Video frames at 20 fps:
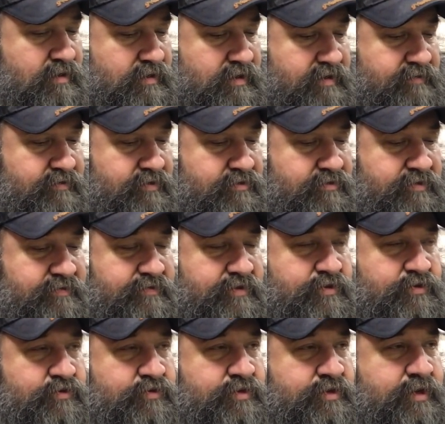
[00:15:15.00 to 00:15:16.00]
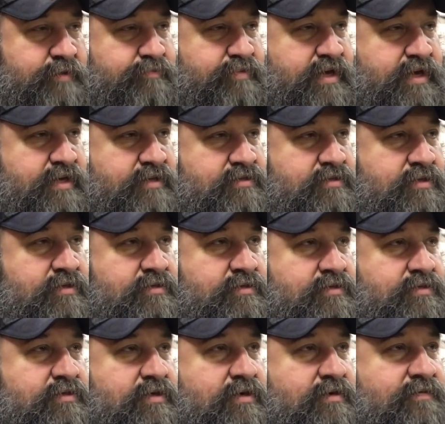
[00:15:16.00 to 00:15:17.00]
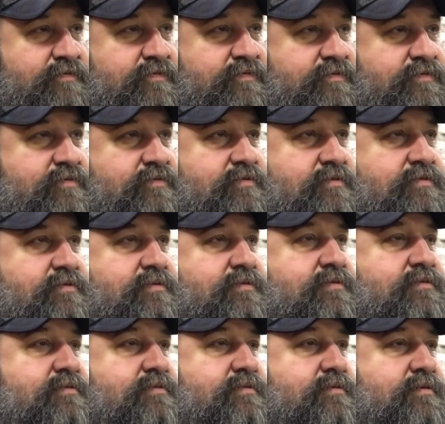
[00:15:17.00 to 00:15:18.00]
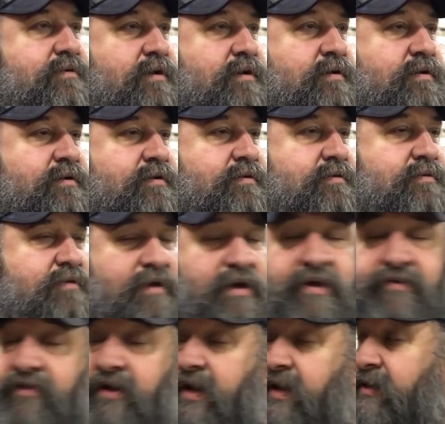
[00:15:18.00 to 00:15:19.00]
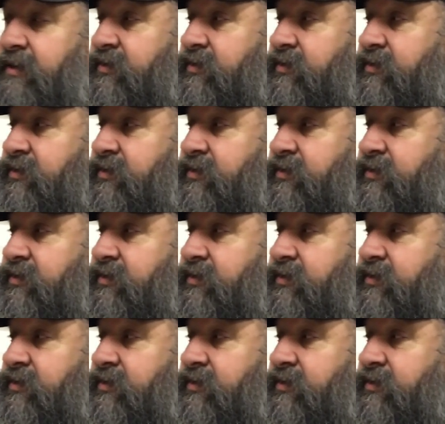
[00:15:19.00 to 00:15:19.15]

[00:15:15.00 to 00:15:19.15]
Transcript: give you reviews and updates on stuff. Uh, I haven't had